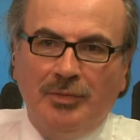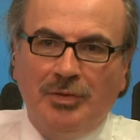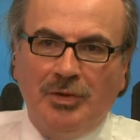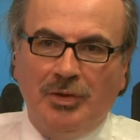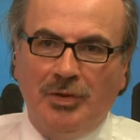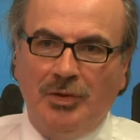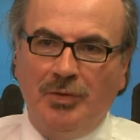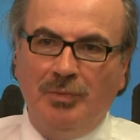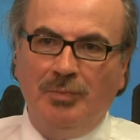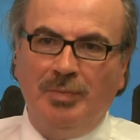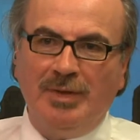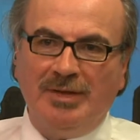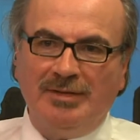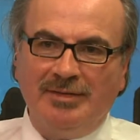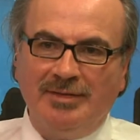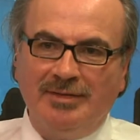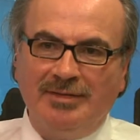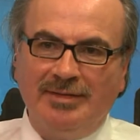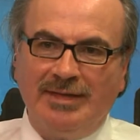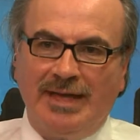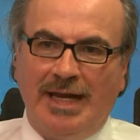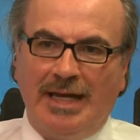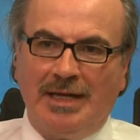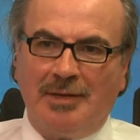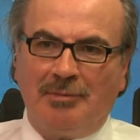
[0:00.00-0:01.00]
to Business
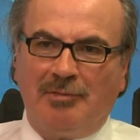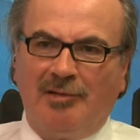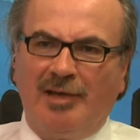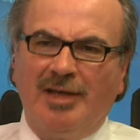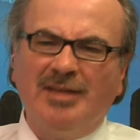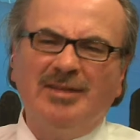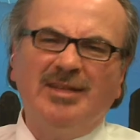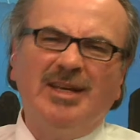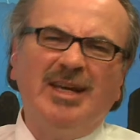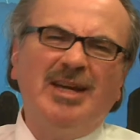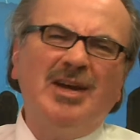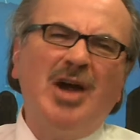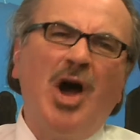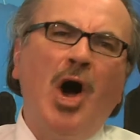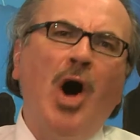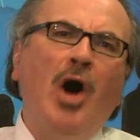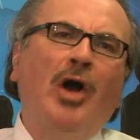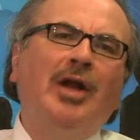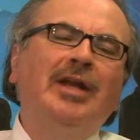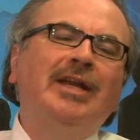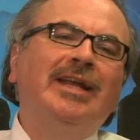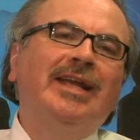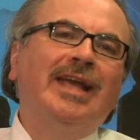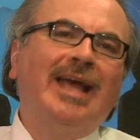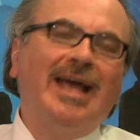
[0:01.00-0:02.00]
and Enterprise here
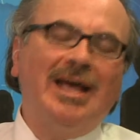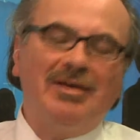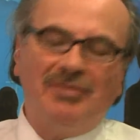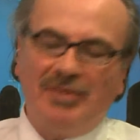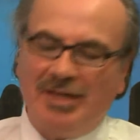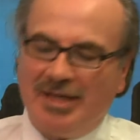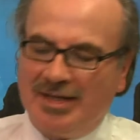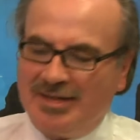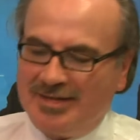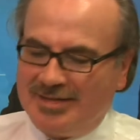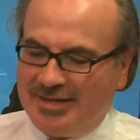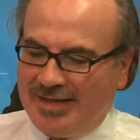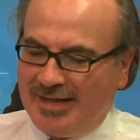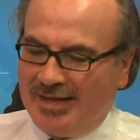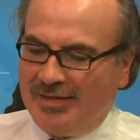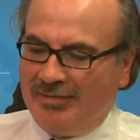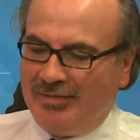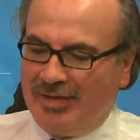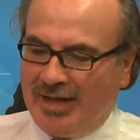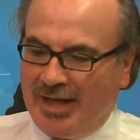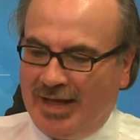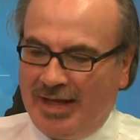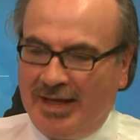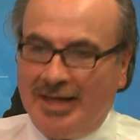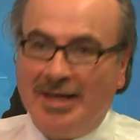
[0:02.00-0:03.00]
on Cavan
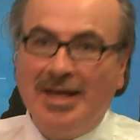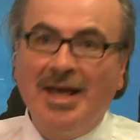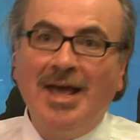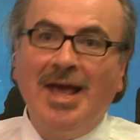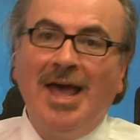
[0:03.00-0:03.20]
TV.